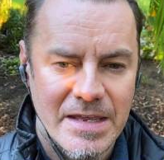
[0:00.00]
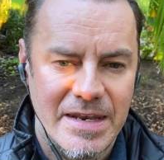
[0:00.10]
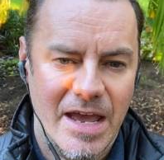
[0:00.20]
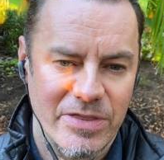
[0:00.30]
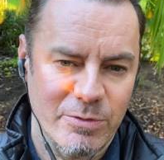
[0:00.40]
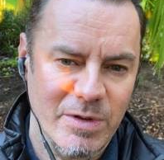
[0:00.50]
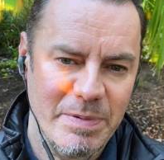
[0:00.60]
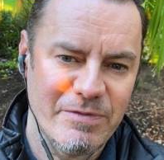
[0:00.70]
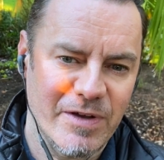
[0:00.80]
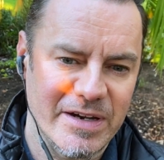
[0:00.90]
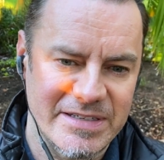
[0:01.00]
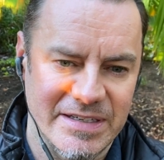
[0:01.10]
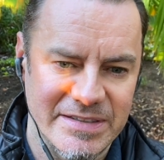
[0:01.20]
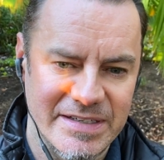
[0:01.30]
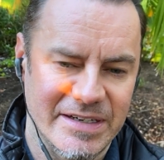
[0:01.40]
Now, there will be
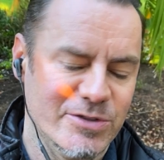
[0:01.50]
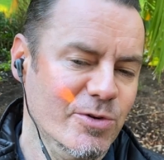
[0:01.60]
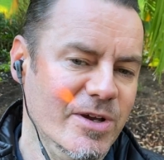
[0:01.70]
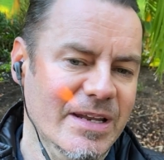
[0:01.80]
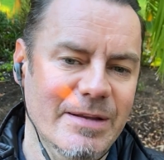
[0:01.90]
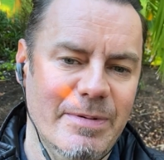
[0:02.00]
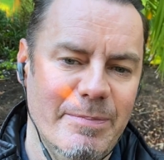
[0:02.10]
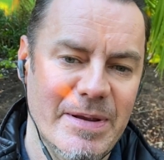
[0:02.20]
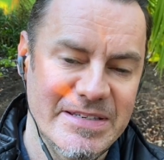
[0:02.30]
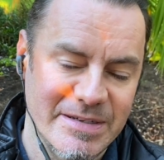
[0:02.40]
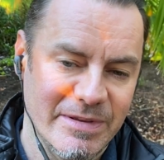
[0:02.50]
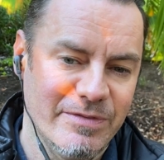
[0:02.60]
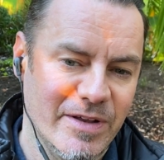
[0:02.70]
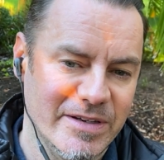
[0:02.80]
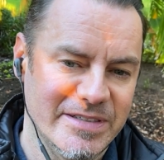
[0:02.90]
volatility, and I'll talk a little bit about some of the
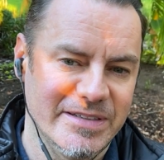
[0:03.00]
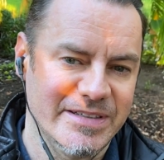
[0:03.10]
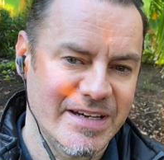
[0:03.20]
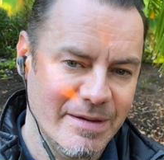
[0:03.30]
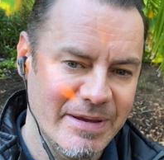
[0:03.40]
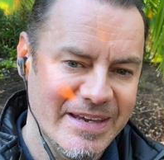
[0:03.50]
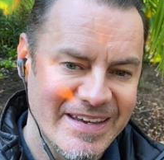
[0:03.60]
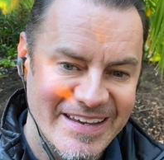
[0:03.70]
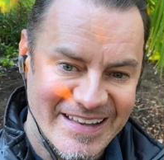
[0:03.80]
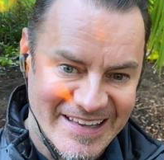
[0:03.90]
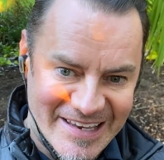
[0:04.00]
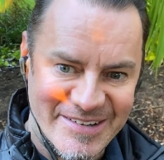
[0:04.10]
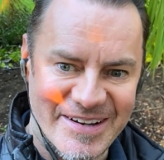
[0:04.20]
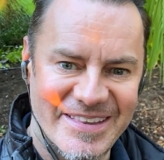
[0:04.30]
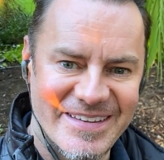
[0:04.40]
volatility coming later
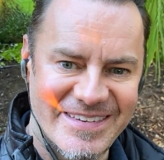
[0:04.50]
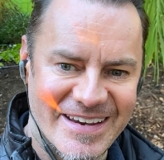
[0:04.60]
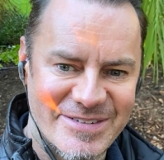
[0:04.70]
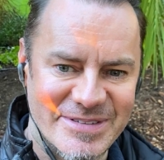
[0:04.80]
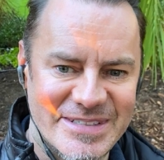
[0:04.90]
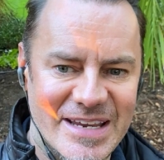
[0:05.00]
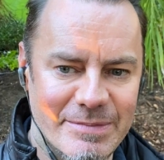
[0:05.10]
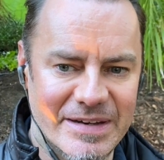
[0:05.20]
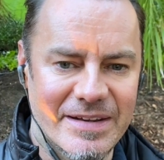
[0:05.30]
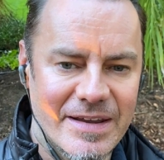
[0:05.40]
in this actual segment.